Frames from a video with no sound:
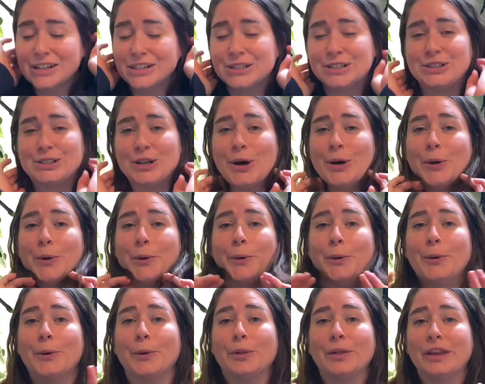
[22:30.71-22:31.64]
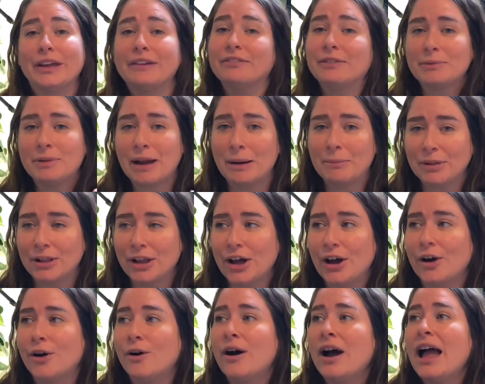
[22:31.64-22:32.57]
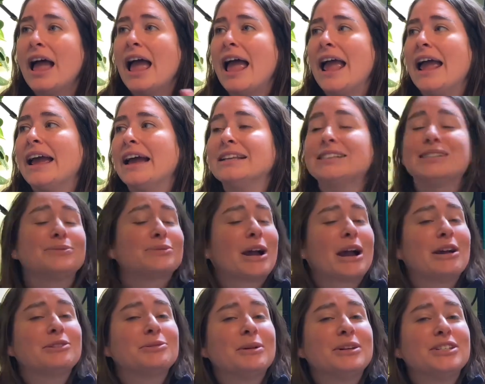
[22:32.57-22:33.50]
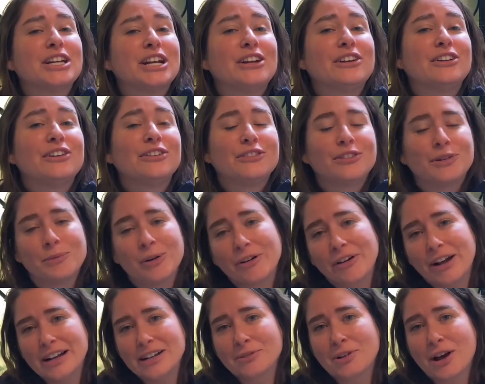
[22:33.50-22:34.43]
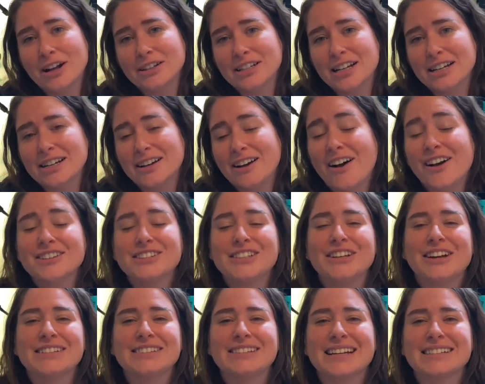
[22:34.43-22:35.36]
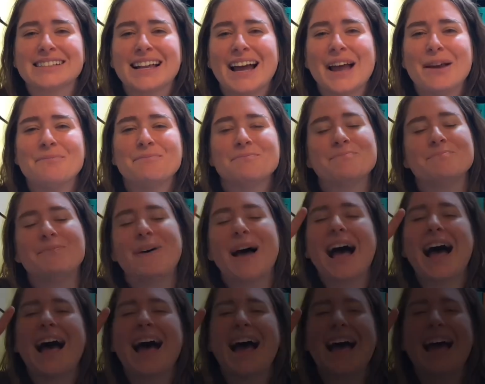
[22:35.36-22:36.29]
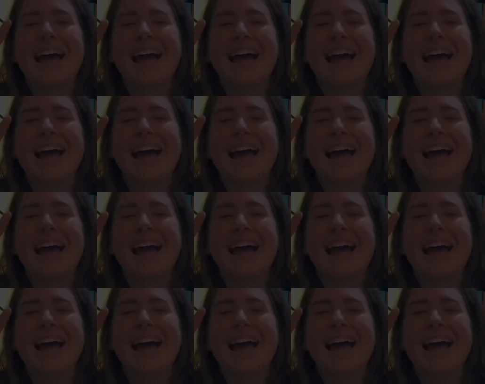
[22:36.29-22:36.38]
So leave them down below and subscribe to my channel for more random content. I'll see you guys next time. Bye!